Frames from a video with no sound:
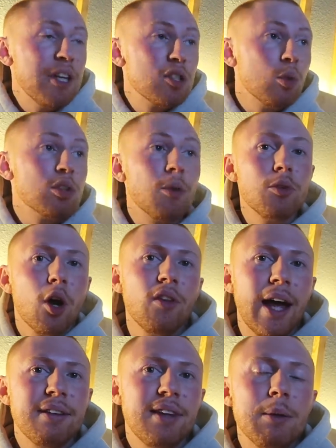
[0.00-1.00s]
But it's also not
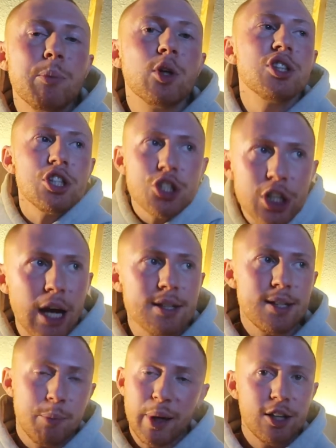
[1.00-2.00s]
that deep because it's
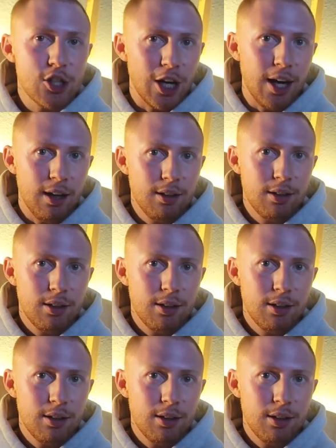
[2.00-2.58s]
just a picture.